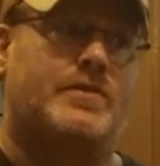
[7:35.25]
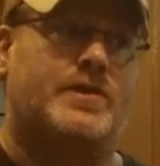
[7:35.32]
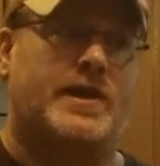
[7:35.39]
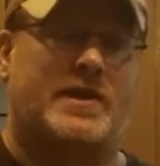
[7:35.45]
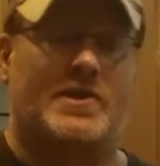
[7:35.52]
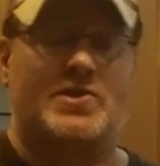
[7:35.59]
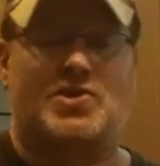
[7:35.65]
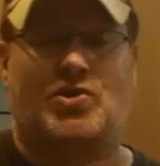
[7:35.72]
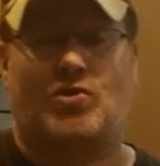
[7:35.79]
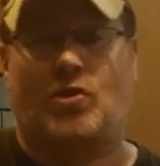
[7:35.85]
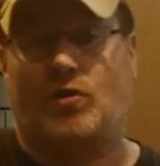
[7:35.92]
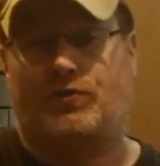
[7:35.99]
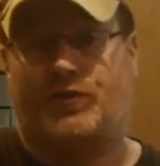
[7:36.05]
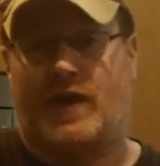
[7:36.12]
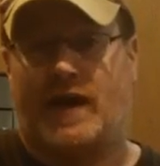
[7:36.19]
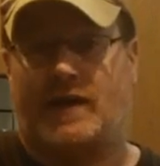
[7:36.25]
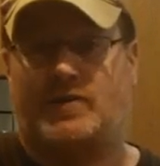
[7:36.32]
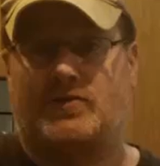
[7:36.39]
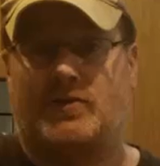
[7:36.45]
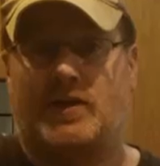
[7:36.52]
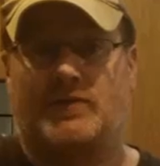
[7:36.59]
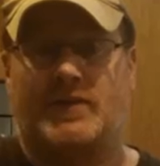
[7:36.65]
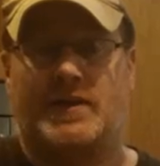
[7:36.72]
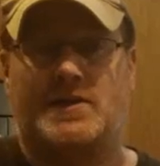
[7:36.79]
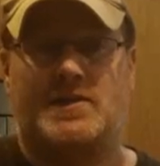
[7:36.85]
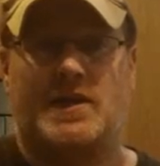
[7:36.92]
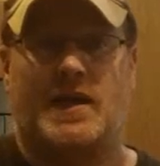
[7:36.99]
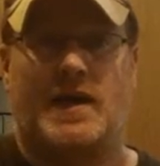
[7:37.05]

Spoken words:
the control factor of it.